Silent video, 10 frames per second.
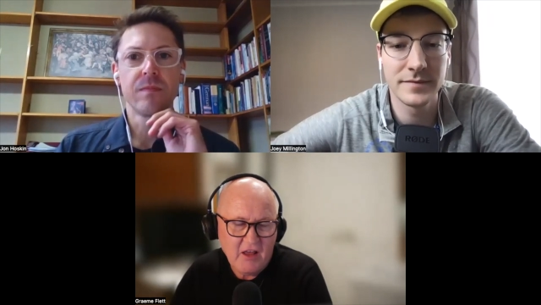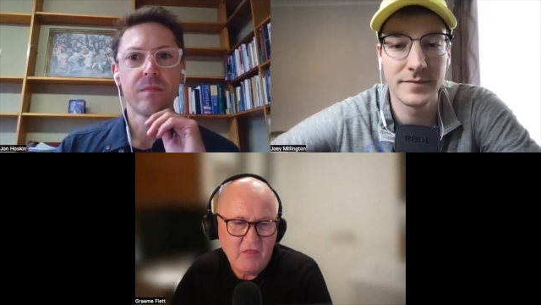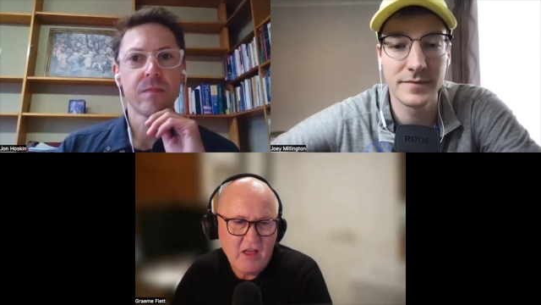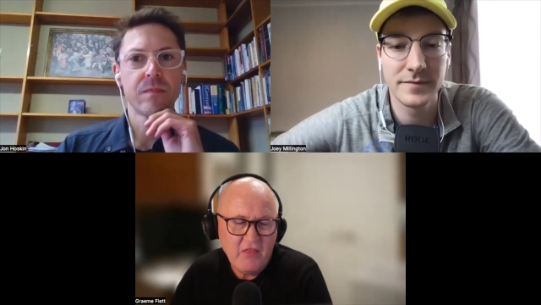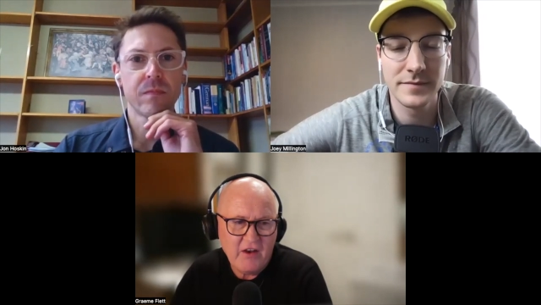Speaker 1: and
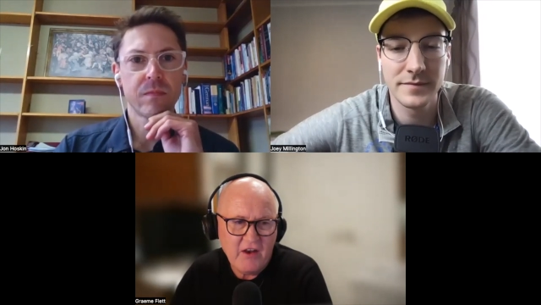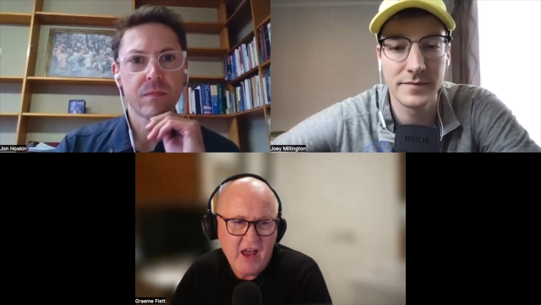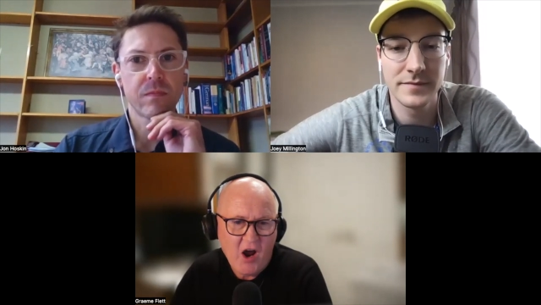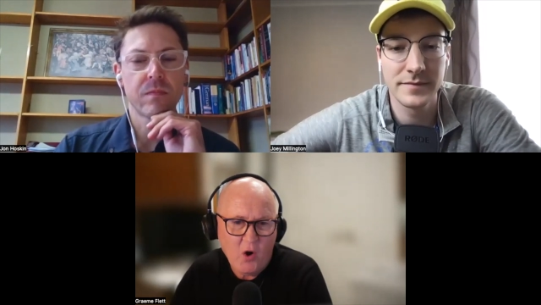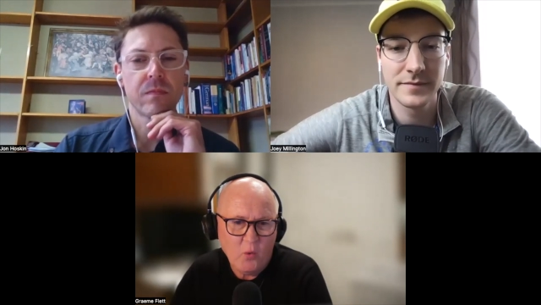and then
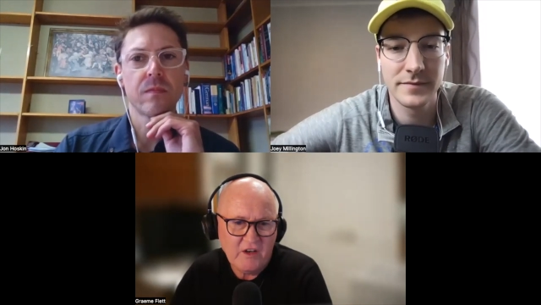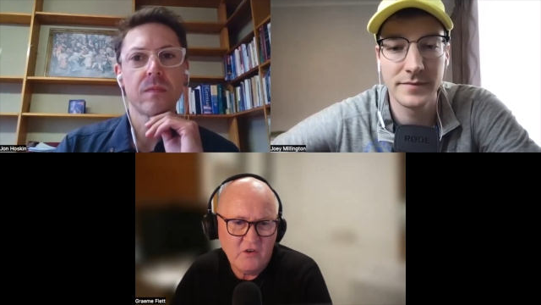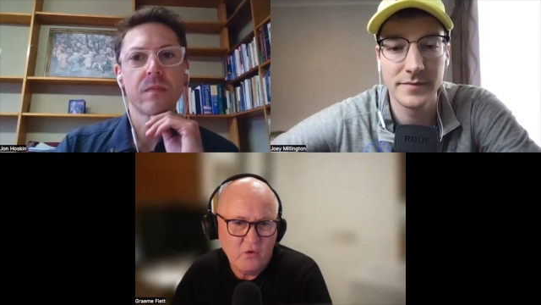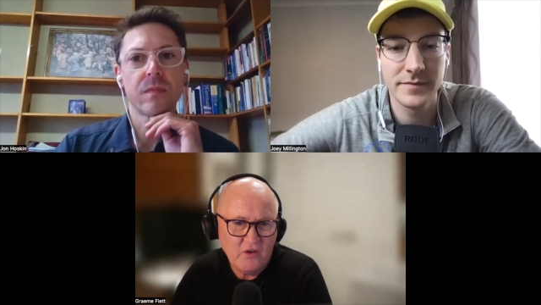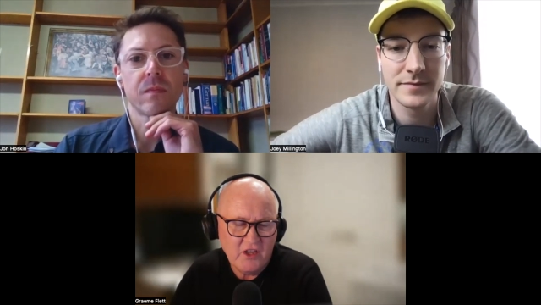how are we
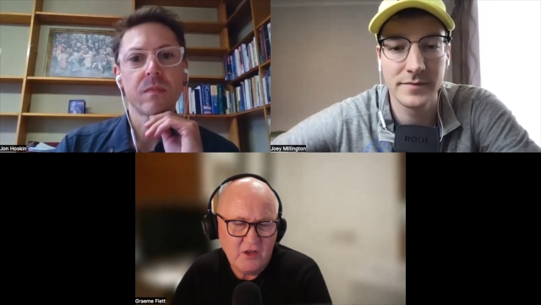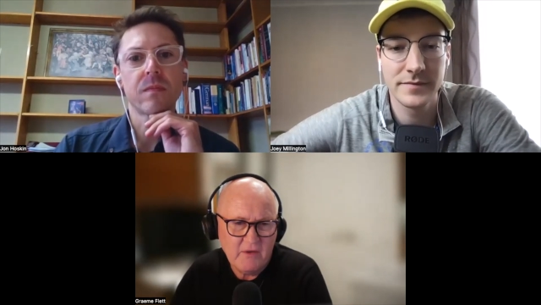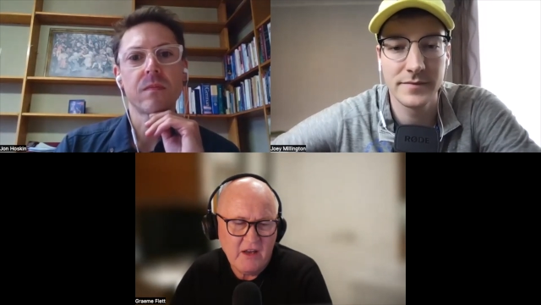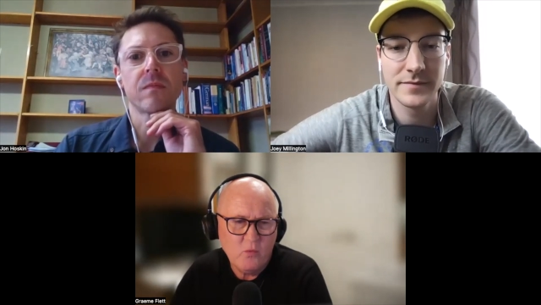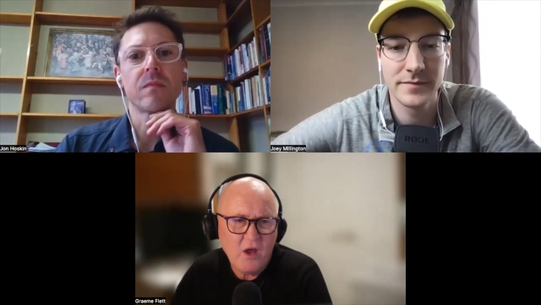doing them,
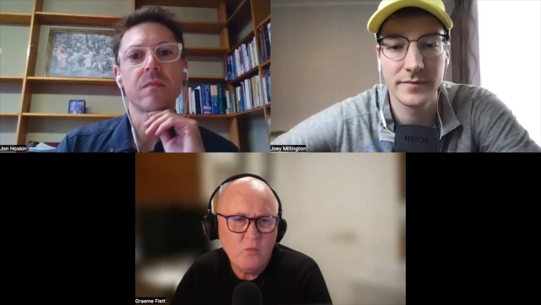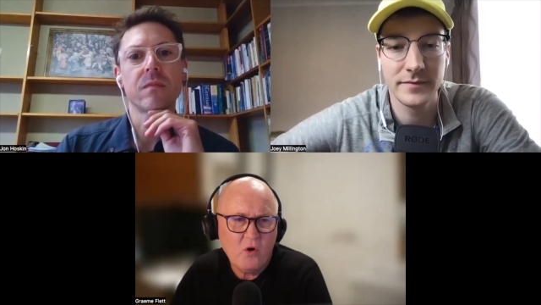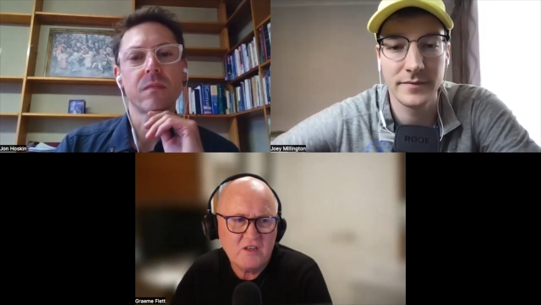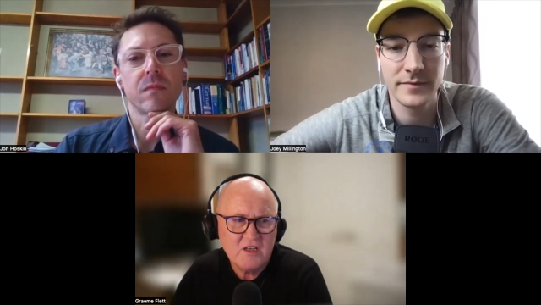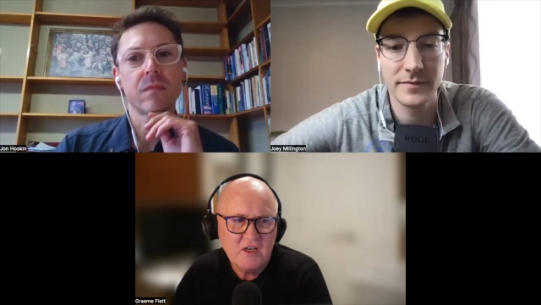and and
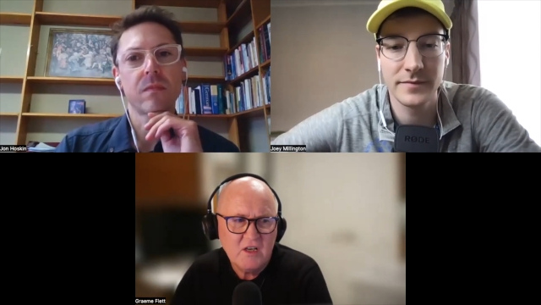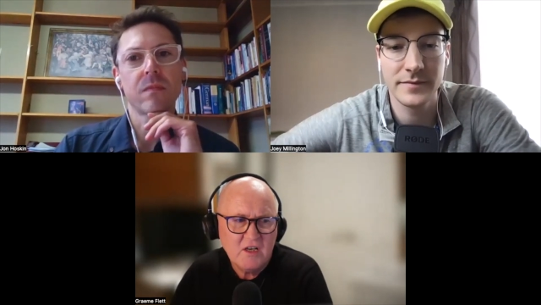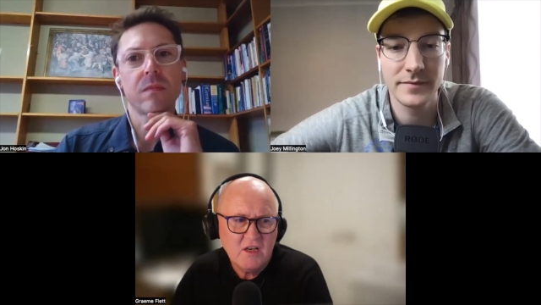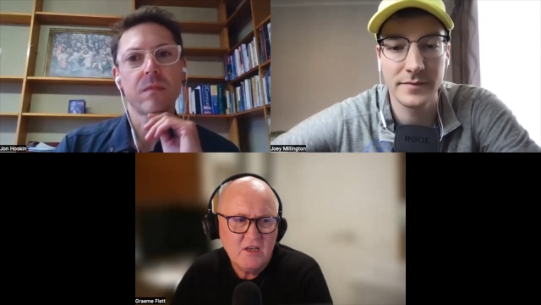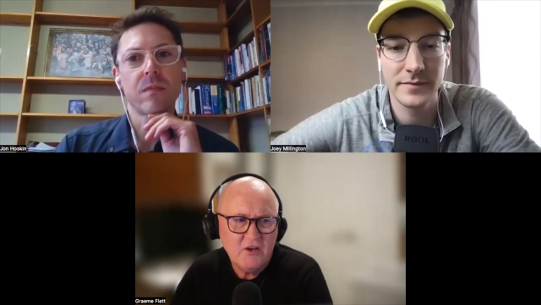what
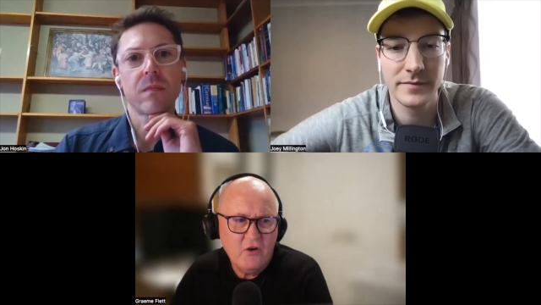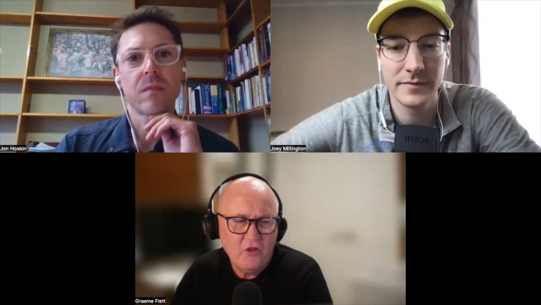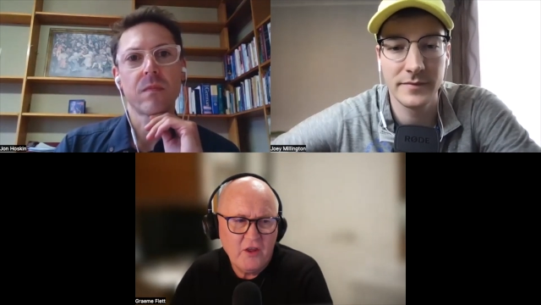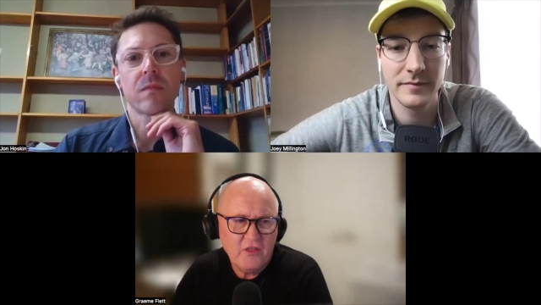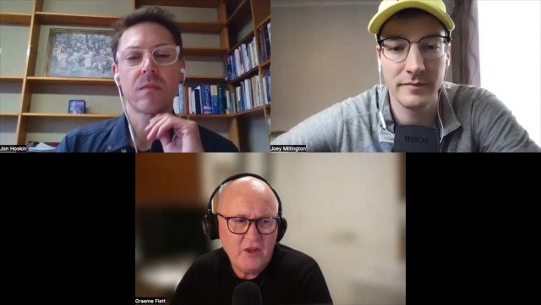you know,
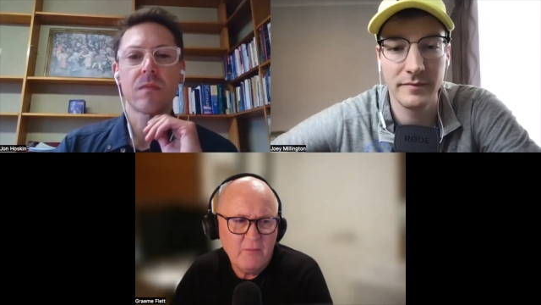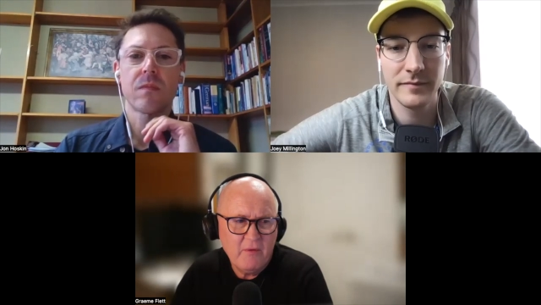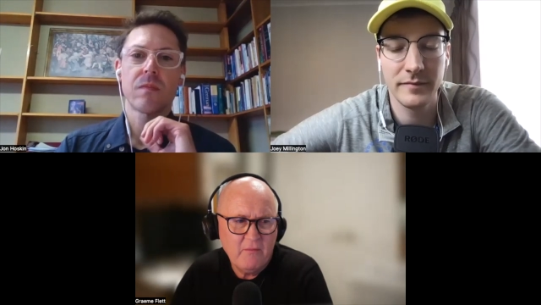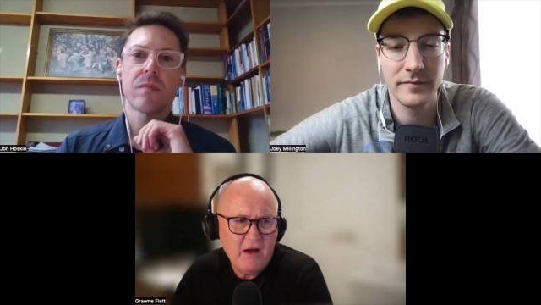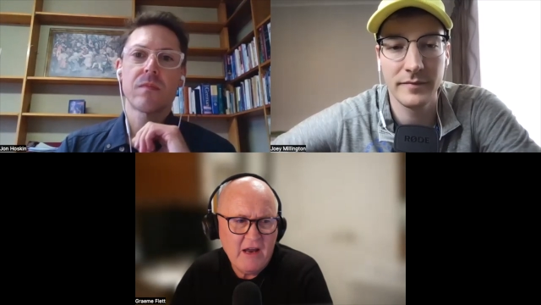there,
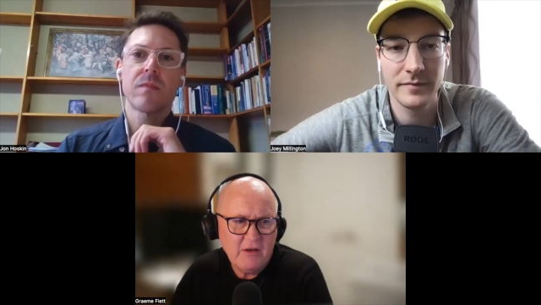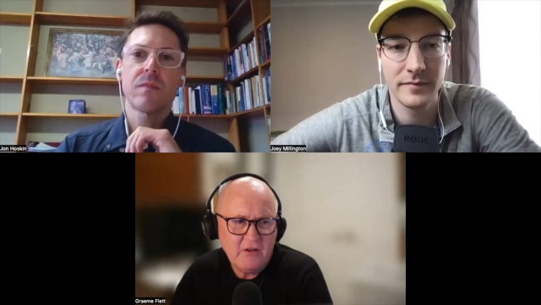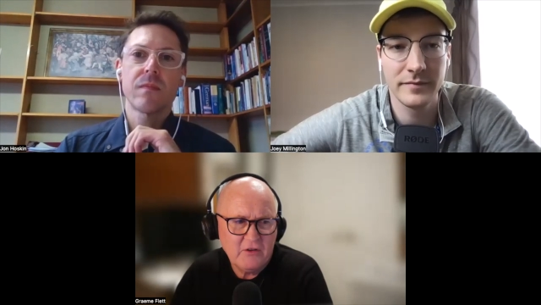maybe